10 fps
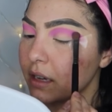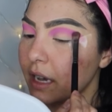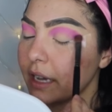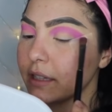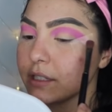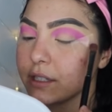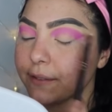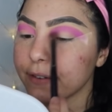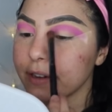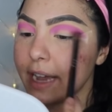And this
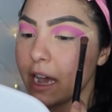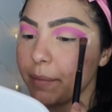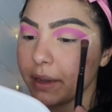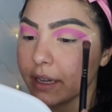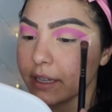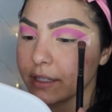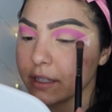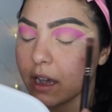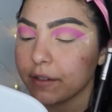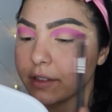is for now
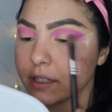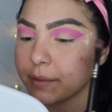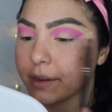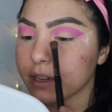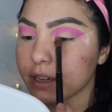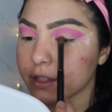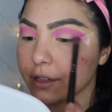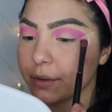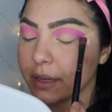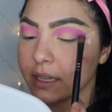because obviously we're going to cut
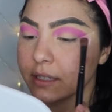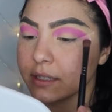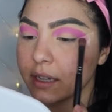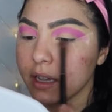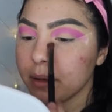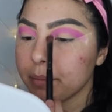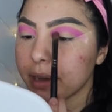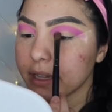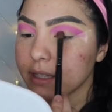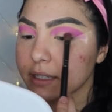the crease
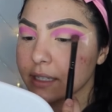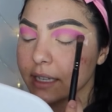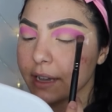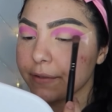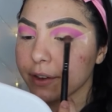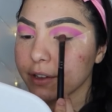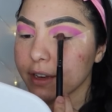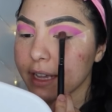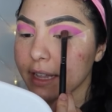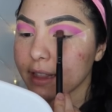but this is like for you to
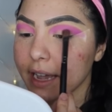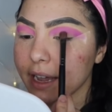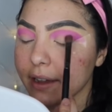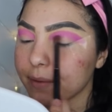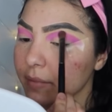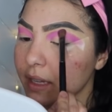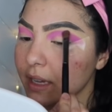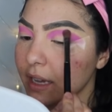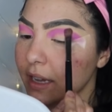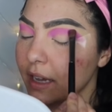get like,
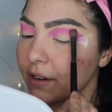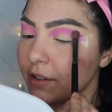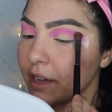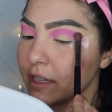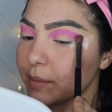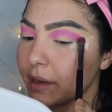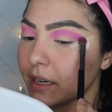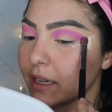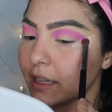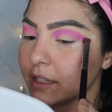I, I don't know how to
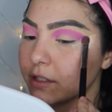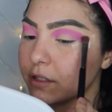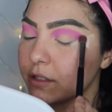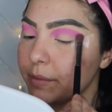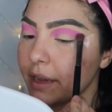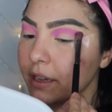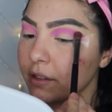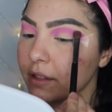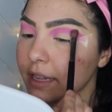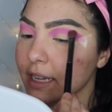explain it, like to make it
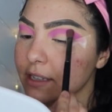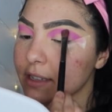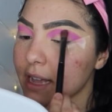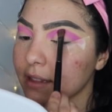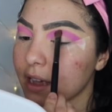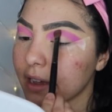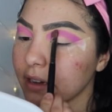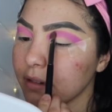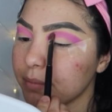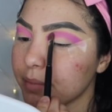look like there's that
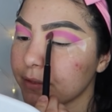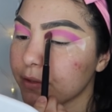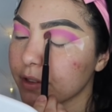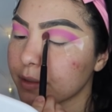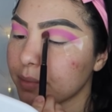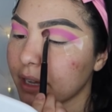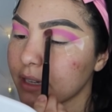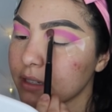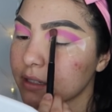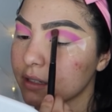line before the
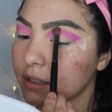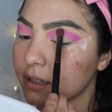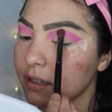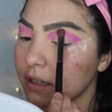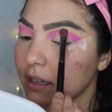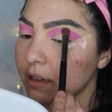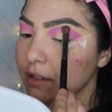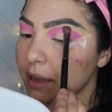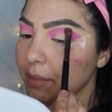blend if that